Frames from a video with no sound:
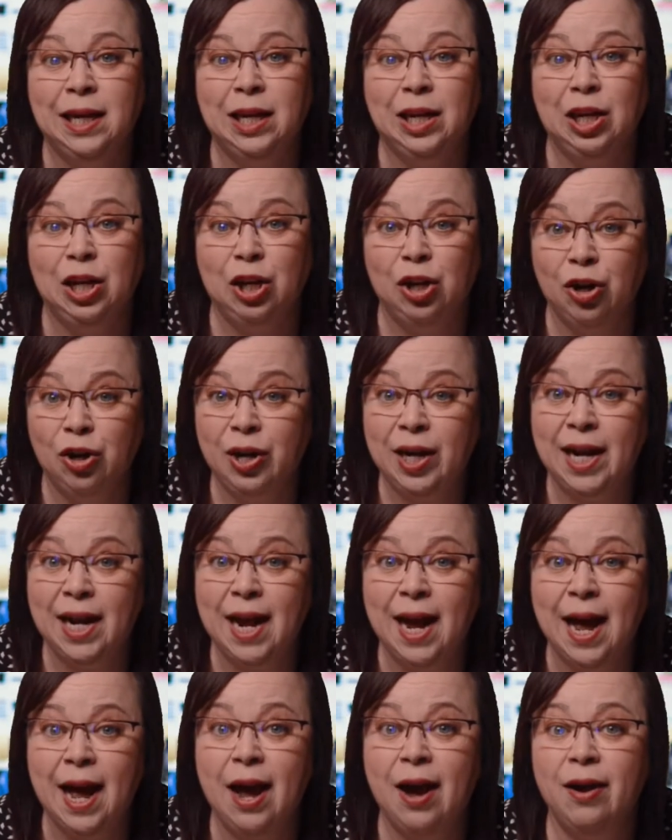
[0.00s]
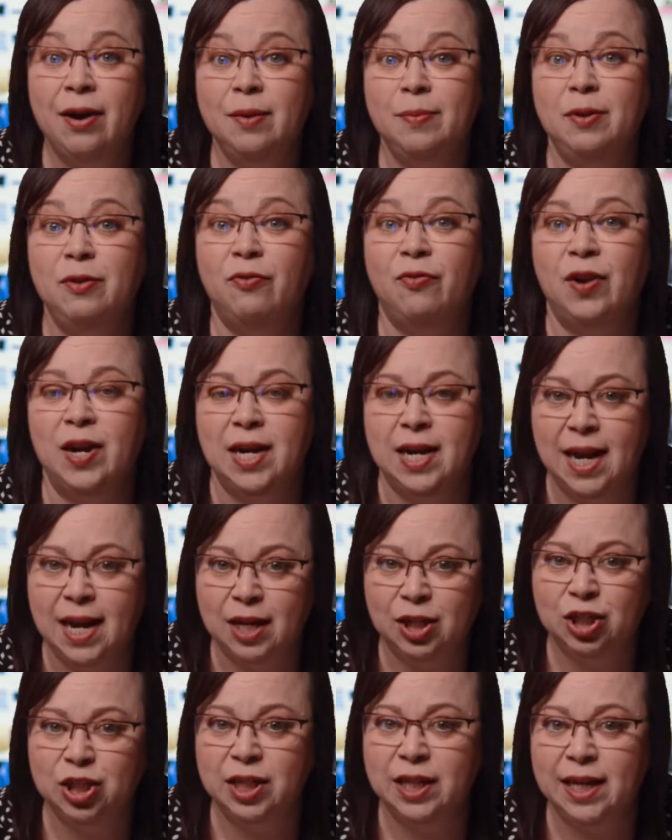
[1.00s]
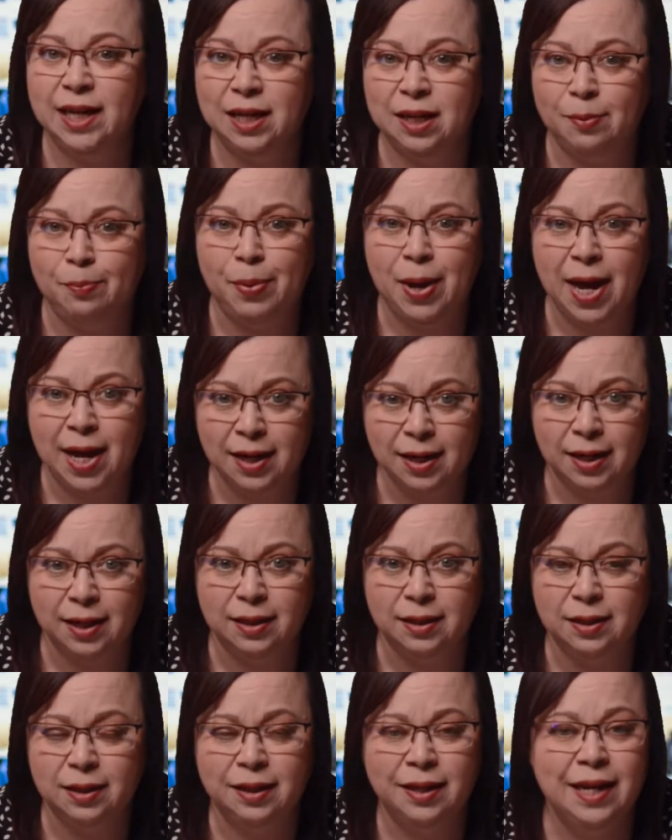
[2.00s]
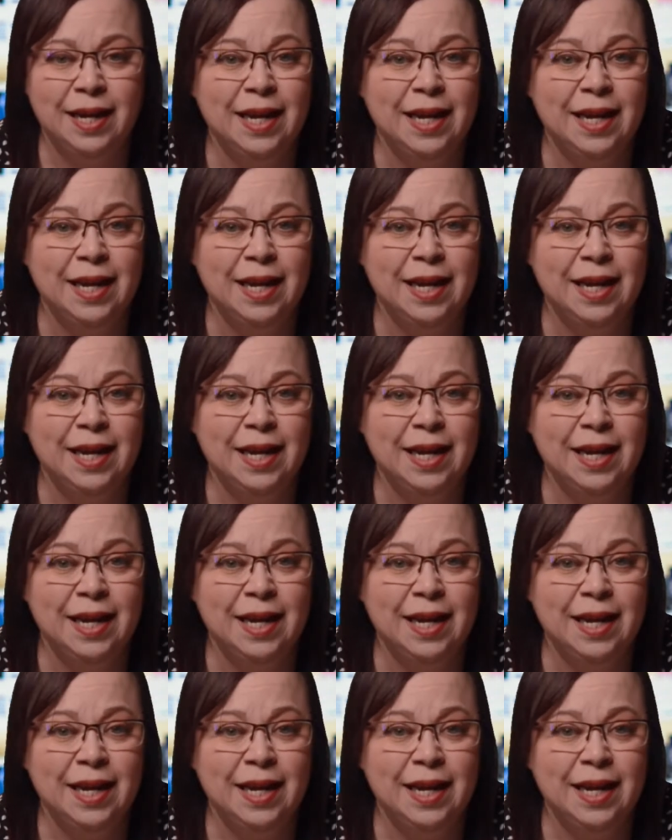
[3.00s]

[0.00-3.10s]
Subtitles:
Learning how to be financially independent